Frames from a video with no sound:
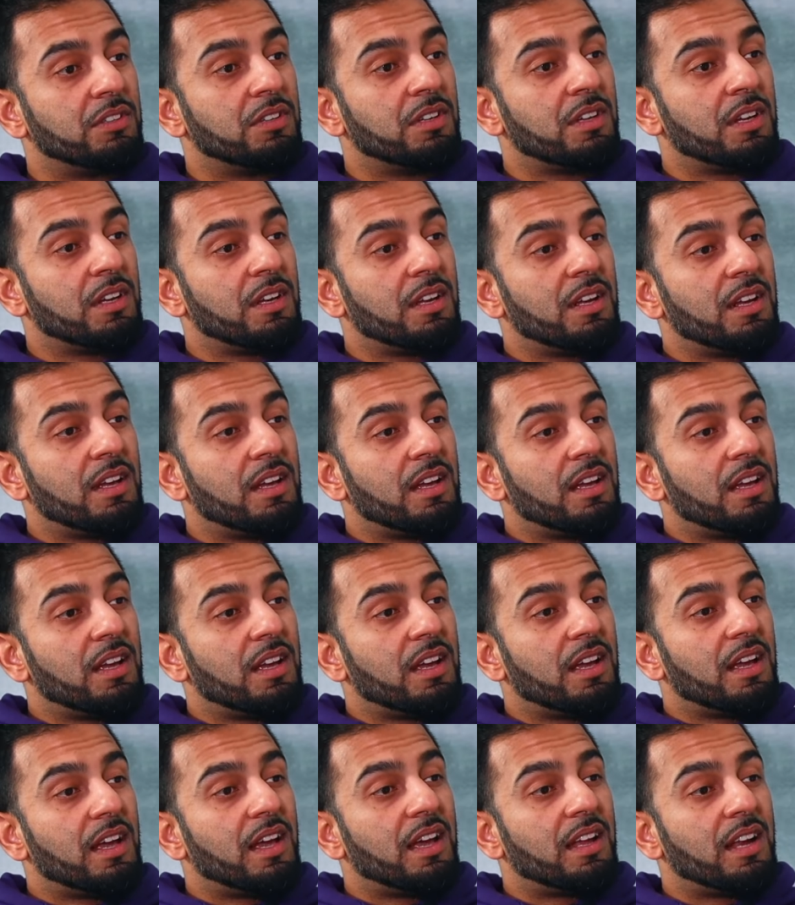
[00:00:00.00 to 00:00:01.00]
Mm.
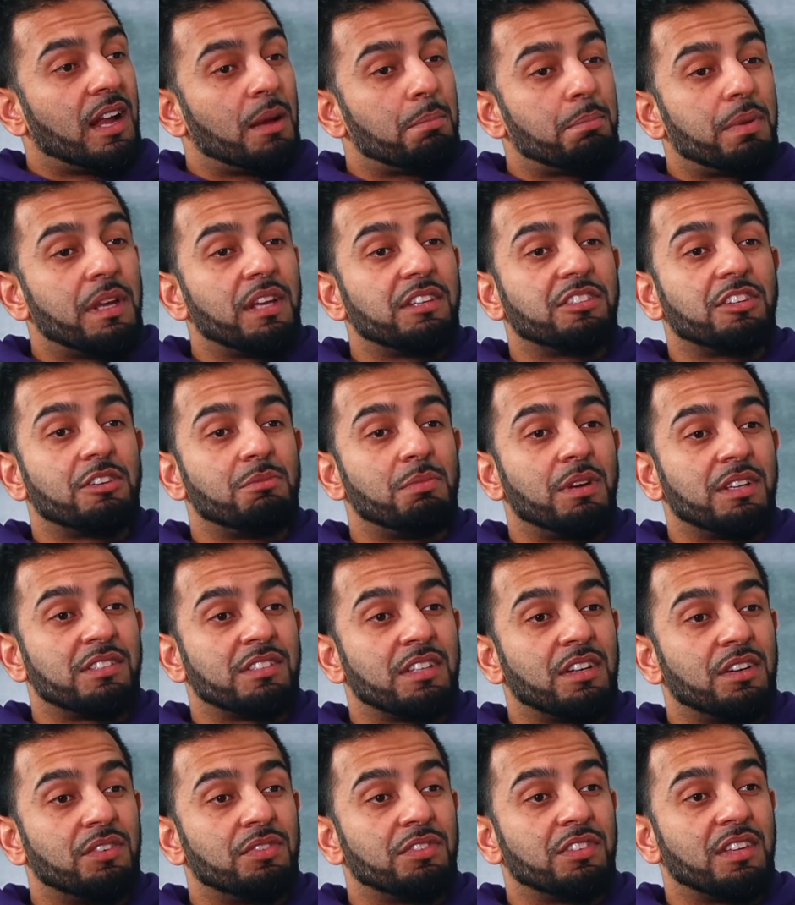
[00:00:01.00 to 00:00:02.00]
And I pictured
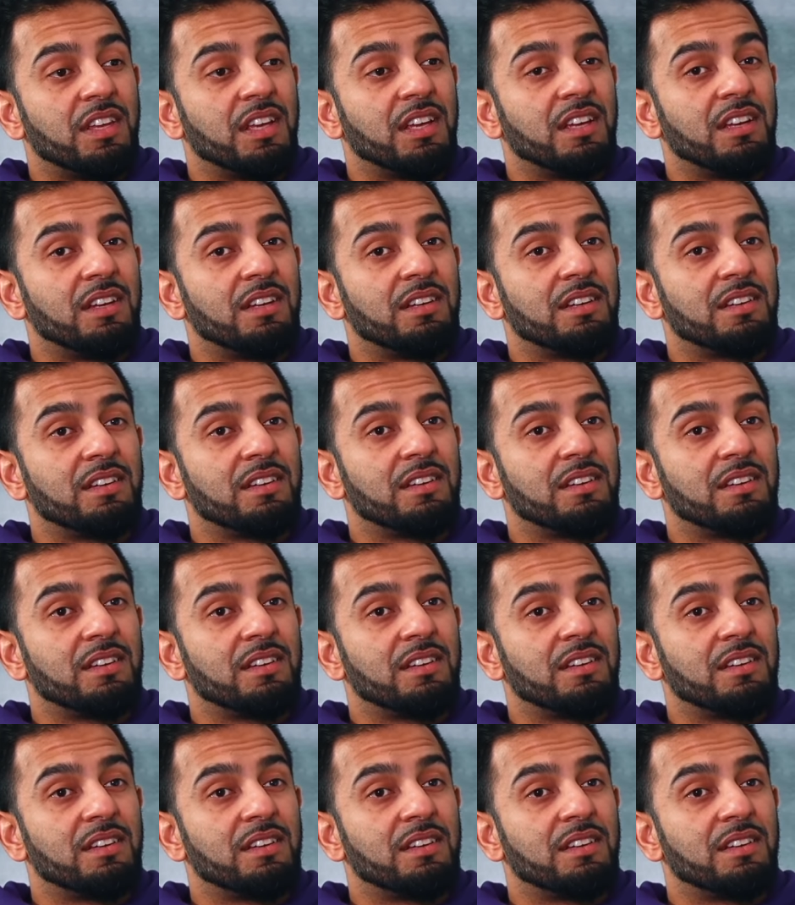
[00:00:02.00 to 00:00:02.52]
myself saying,